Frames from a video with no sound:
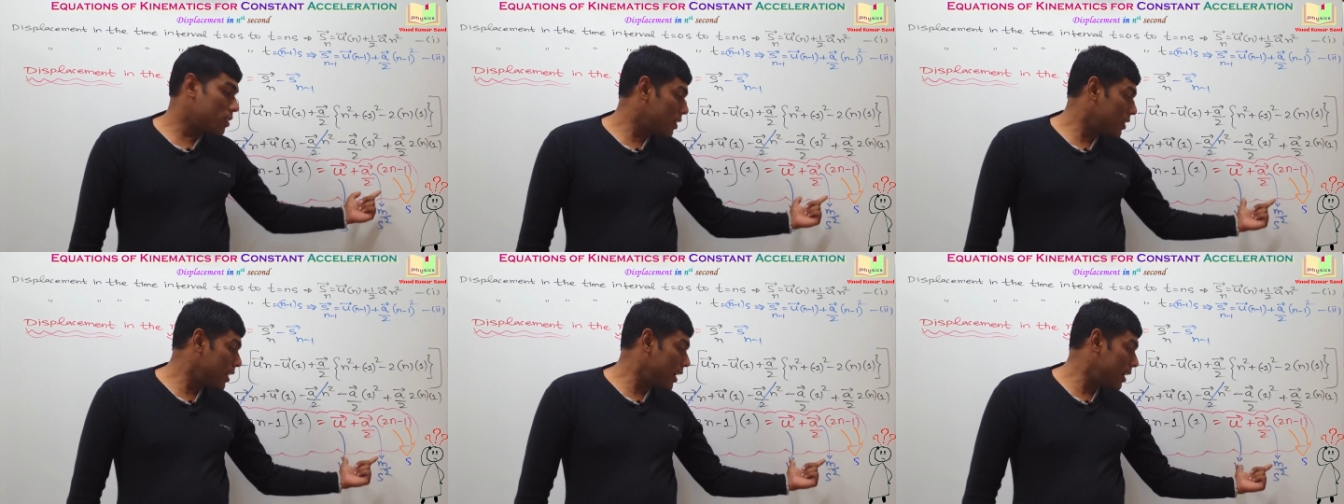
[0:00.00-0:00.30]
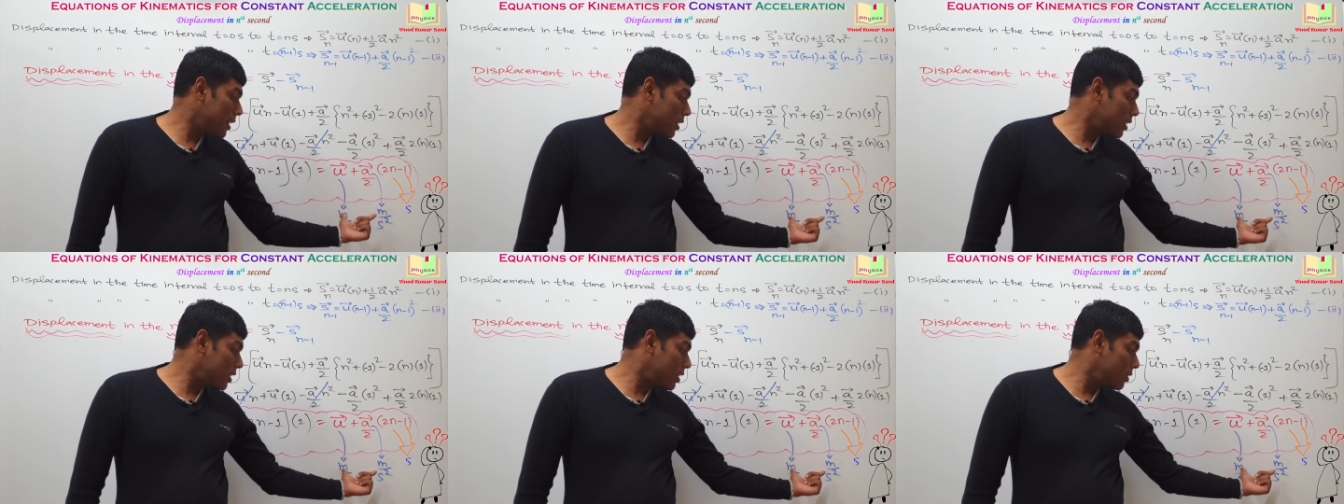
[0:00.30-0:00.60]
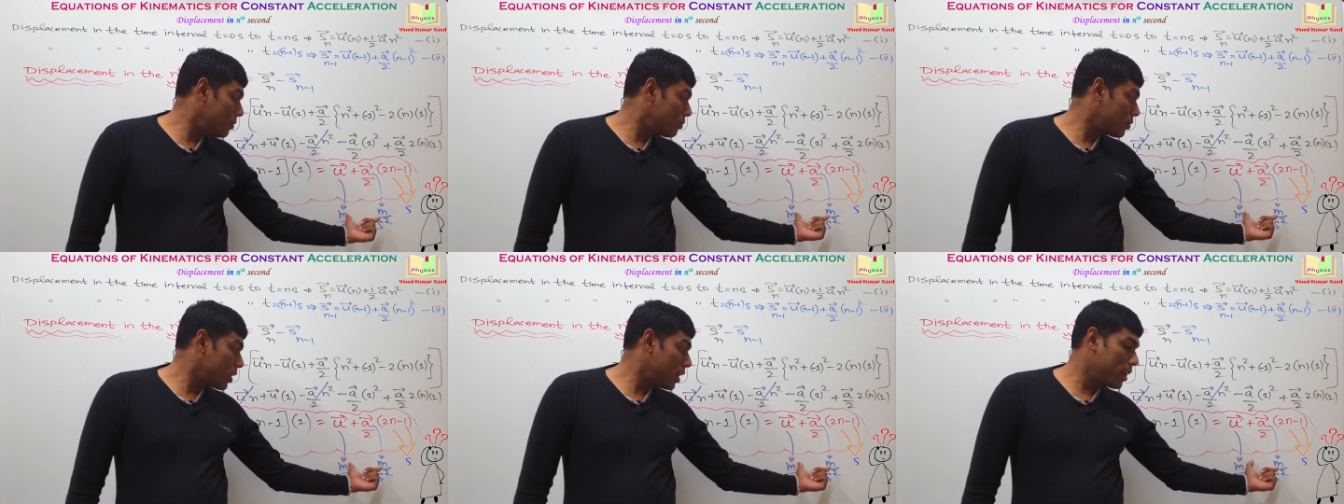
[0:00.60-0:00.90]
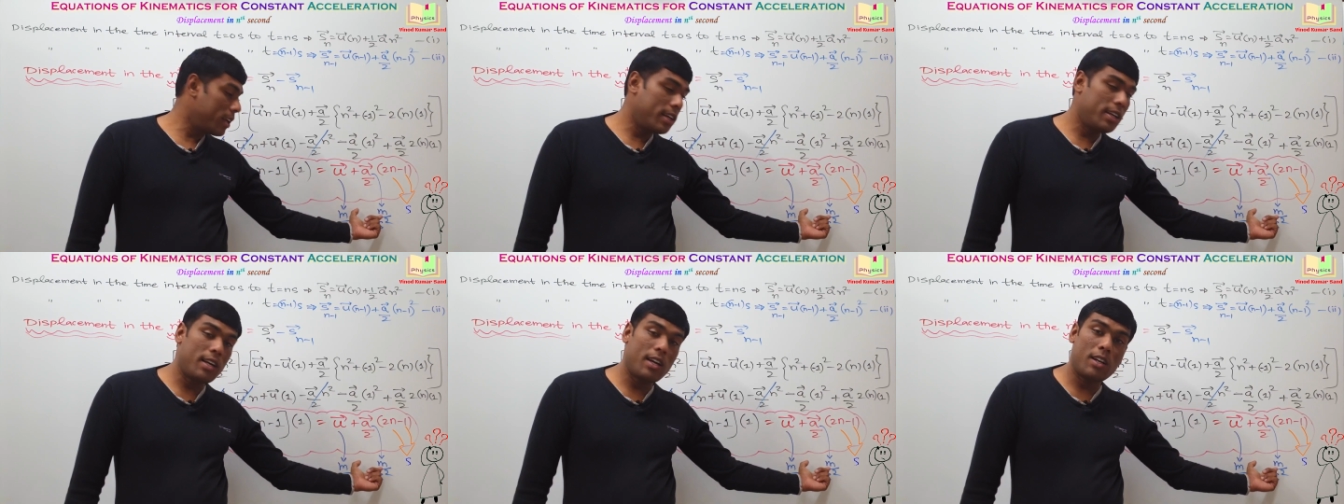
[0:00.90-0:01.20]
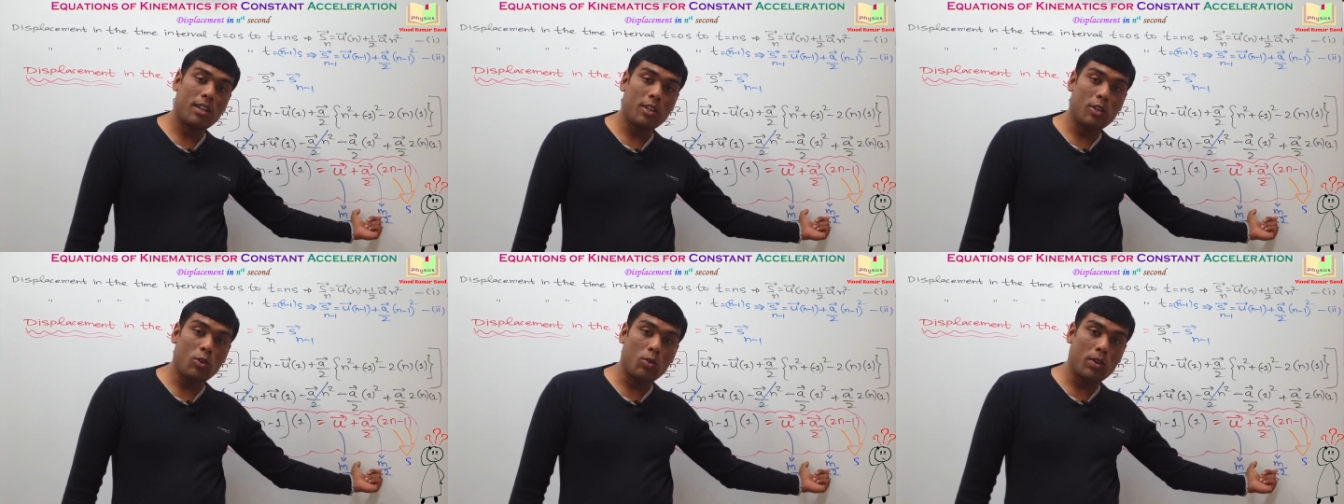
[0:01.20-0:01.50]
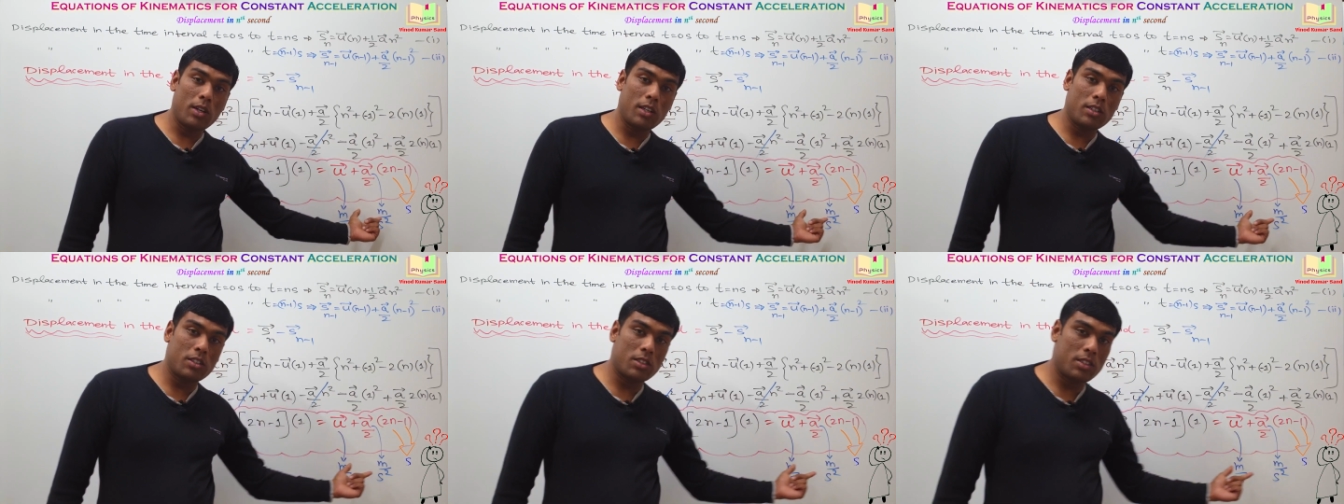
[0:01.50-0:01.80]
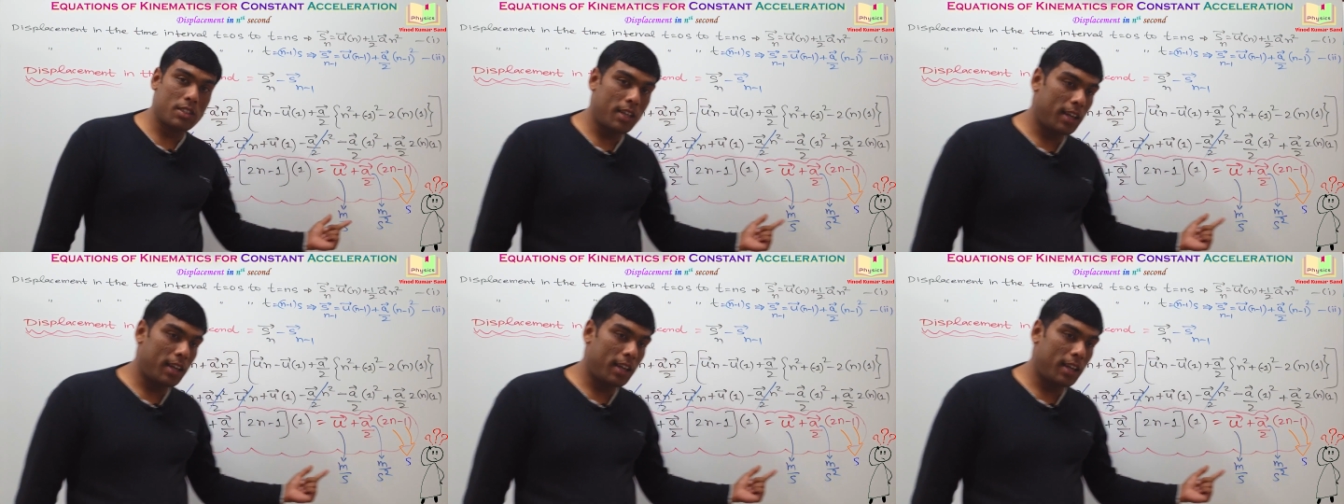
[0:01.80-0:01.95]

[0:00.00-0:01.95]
that here units